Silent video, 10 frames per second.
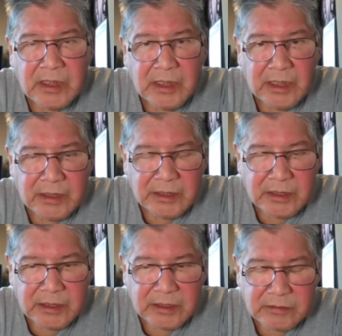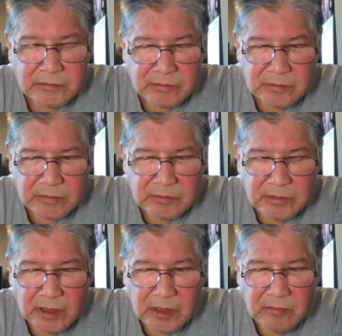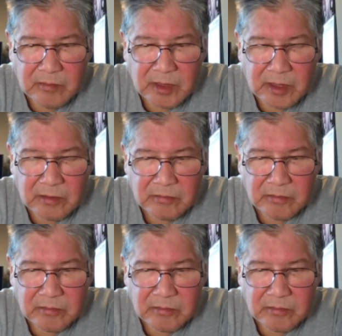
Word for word: And uh, I'm uh,